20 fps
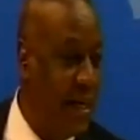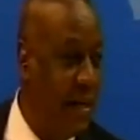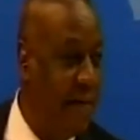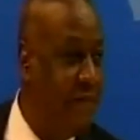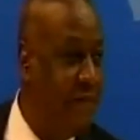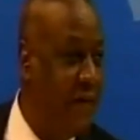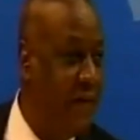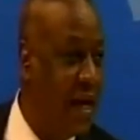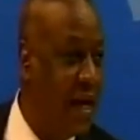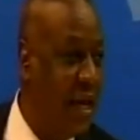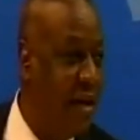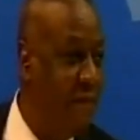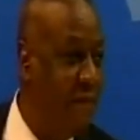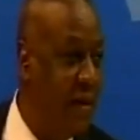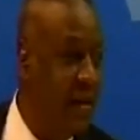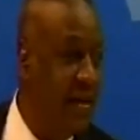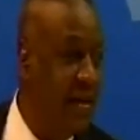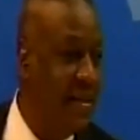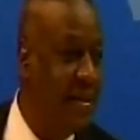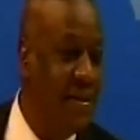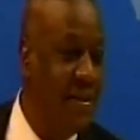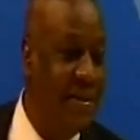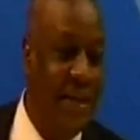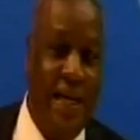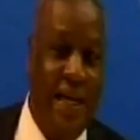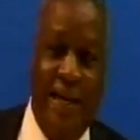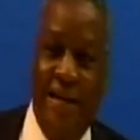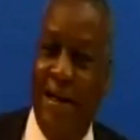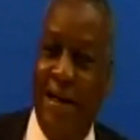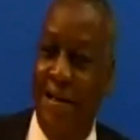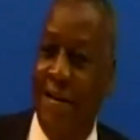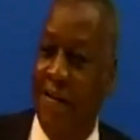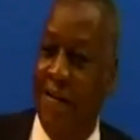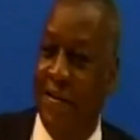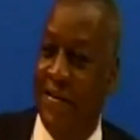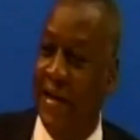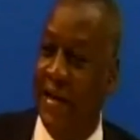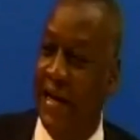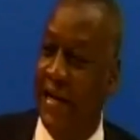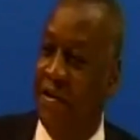In fact, even the,
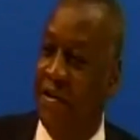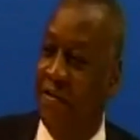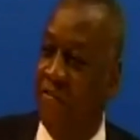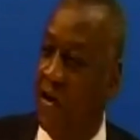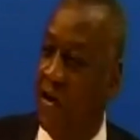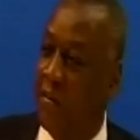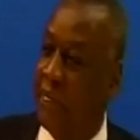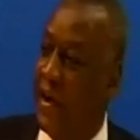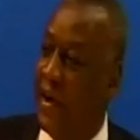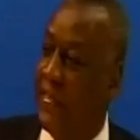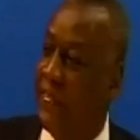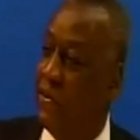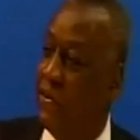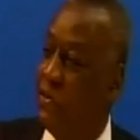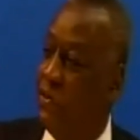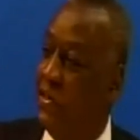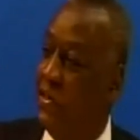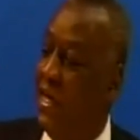the developed country could